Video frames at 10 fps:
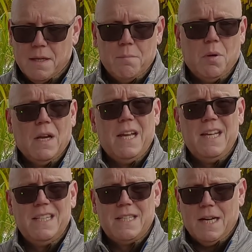can pull it
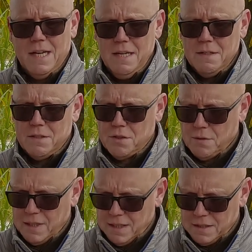in tight so
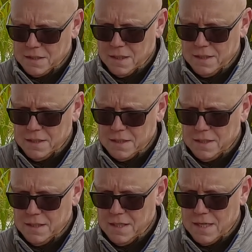that it's nice
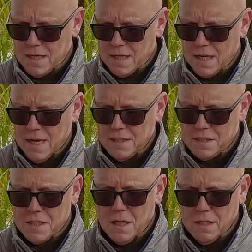and
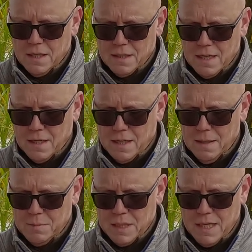snug and
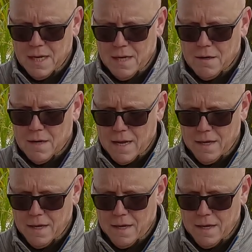keeps the